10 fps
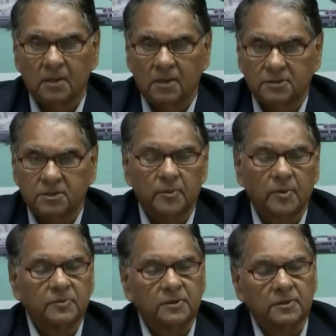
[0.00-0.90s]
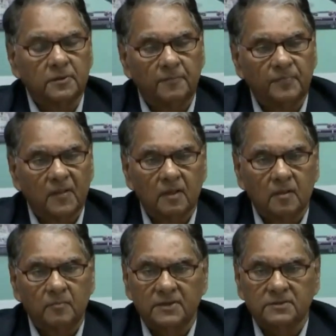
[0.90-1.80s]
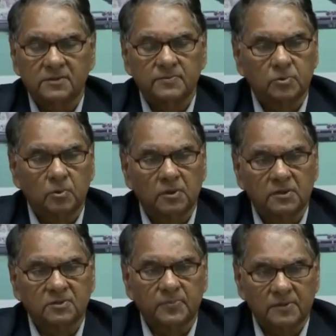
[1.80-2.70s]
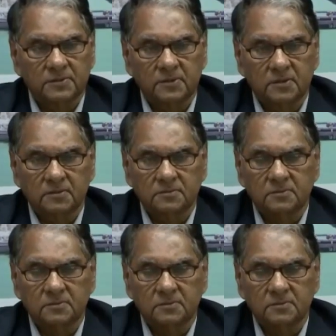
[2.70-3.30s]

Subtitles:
Like some of the massive solar expansion